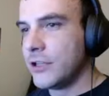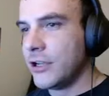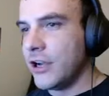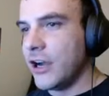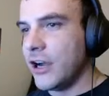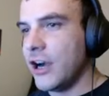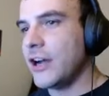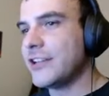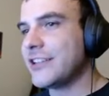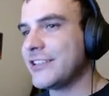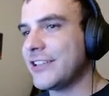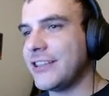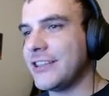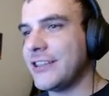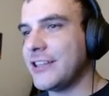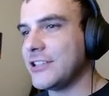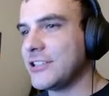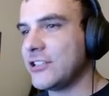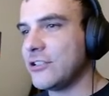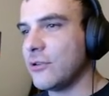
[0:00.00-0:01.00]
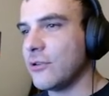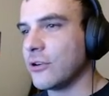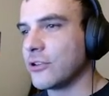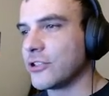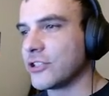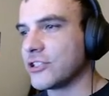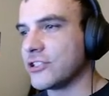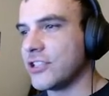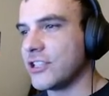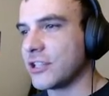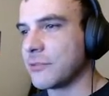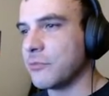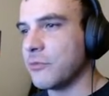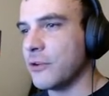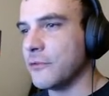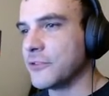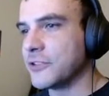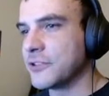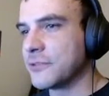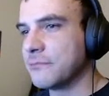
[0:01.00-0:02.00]
Honestly, these two are just dick
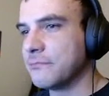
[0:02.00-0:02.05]
moves,